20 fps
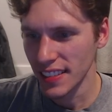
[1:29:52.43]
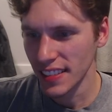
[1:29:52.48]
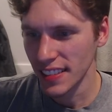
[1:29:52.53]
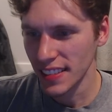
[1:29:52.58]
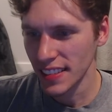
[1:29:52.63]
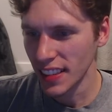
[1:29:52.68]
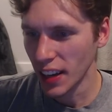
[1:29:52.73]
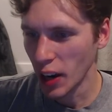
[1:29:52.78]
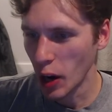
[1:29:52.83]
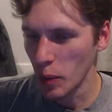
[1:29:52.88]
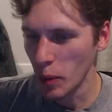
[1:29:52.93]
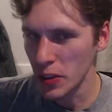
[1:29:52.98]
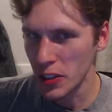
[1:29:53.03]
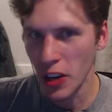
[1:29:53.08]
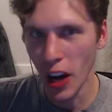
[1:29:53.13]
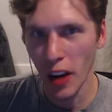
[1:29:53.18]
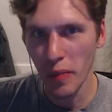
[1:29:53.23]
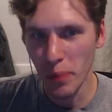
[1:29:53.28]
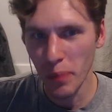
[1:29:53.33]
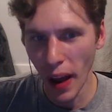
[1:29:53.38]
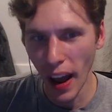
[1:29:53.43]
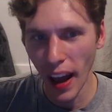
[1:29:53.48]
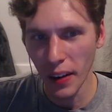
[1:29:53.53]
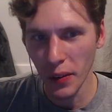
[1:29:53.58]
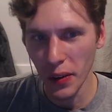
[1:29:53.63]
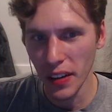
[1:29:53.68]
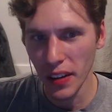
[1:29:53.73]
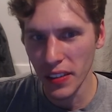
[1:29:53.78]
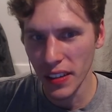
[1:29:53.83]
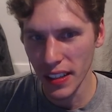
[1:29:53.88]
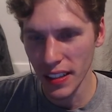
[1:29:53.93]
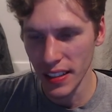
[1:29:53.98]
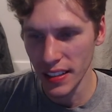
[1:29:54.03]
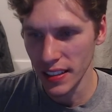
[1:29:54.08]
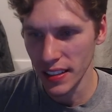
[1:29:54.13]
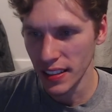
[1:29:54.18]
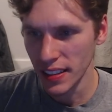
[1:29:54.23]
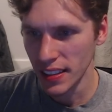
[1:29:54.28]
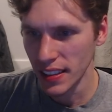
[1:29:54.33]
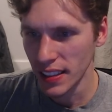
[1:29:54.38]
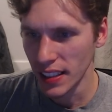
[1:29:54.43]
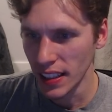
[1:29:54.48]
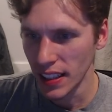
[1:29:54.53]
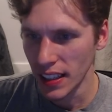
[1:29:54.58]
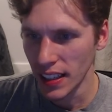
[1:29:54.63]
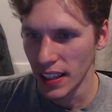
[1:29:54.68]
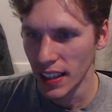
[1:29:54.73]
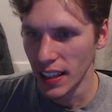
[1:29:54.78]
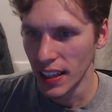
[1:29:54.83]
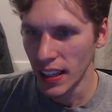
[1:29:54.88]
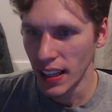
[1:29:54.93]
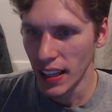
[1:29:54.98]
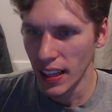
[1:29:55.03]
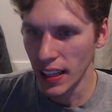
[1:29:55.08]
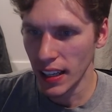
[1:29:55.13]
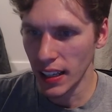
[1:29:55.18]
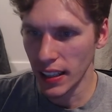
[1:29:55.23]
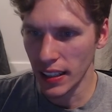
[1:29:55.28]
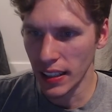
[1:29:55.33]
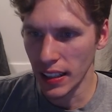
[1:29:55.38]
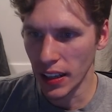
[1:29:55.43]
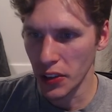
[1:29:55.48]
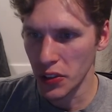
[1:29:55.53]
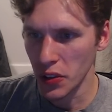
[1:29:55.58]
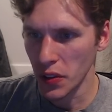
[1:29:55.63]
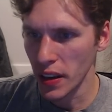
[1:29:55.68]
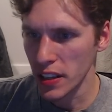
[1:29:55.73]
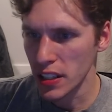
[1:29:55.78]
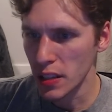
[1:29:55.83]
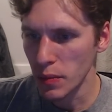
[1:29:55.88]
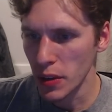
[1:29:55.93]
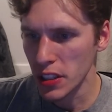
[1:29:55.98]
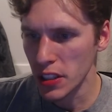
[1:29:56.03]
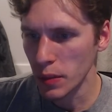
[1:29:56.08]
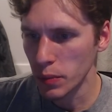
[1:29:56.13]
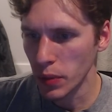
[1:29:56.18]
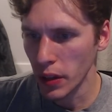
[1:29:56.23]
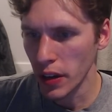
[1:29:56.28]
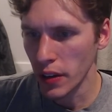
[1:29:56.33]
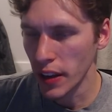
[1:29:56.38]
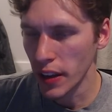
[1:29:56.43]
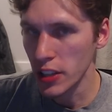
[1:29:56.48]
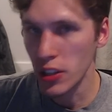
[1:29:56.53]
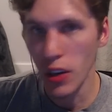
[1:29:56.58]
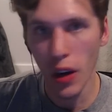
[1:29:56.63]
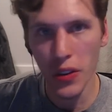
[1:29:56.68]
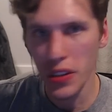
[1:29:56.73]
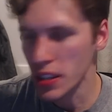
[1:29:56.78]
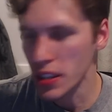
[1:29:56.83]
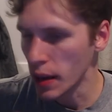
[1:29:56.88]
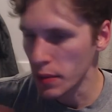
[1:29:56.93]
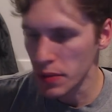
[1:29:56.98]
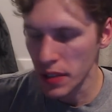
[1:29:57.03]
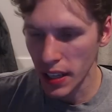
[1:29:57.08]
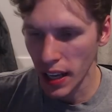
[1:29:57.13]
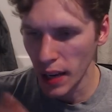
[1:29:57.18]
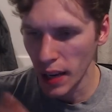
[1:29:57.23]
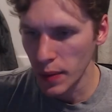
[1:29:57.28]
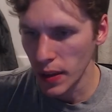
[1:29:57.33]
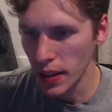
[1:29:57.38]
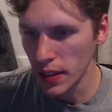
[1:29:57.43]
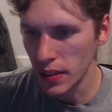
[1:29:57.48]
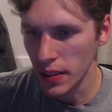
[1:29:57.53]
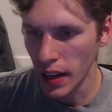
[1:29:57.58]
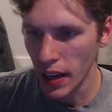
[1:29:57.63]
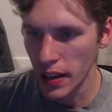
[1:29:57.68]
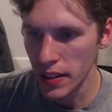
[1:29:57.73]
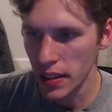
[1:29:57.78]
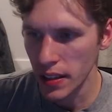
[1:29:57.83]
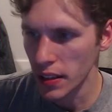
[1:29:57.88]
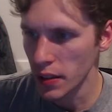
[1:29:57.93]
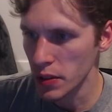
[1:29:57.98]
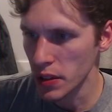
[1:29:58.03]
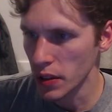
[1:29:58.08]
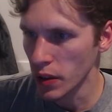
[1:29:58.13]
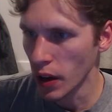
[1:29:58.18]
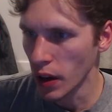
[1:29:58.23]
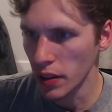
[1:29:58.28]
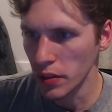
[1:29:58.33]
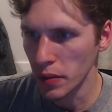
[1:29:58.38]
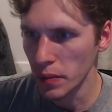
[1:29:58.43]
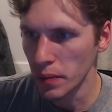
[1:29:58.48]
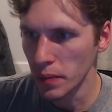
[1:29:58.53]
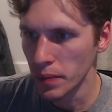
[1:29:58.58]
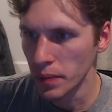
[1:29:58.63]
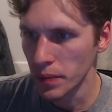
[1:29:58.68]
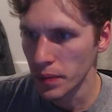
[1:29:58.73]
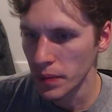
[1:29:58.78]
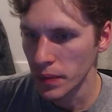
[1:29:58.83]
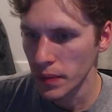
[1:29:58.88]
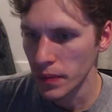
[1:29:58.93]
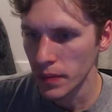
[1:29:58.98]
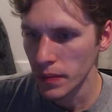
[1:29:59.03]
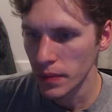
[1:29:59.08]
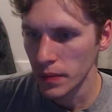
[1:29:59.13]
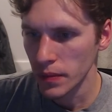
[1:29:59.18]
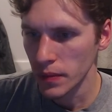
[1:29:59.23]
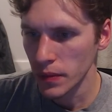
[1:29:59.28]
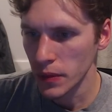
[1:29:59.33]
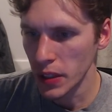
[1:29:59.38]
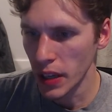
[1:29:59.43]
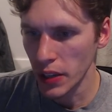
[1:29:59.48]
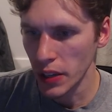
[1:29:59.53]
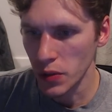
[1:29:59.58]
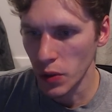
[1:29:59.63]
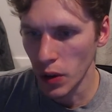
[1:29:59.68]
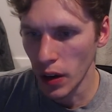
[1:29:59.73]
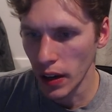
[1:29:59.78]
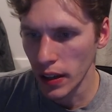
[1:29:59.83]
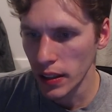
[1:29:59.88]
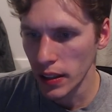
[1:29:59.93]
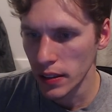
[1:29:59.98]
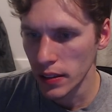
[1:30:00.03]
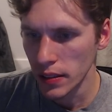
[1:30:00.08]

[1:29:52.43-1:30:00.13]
I hope it's not bad, whatever it is. Uh, also, thanks to Mystic Player. Thanks to all the subs that came in. You guys, there was a lot of them. You guys rock.